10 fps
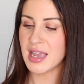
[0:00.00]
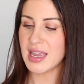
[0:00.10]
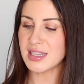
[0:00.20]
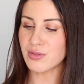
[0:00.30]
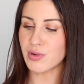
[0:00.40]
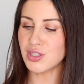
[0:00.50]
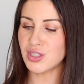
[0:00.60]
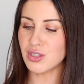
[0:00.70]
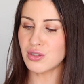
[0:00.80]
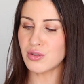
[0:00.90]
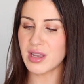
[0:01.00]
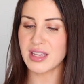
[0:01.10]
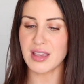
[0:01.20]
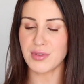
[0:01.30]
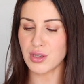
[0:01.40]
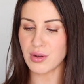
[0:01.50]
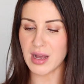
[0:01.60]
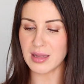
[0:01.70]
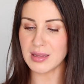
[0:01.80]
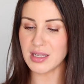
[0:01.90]
It's going to give you
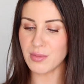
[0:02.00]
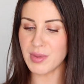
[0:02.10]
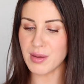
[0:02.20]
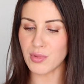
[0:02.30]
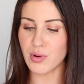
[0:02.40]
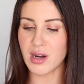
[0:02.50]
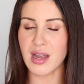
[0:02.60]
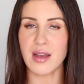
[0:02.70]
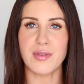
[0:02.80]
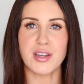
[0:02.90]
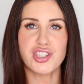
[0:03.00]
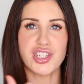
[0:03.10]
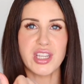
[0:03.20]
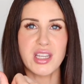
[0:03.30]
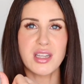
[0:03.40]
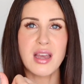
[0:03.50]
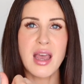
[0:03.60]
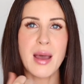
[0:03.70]
a little bit more of a sheen,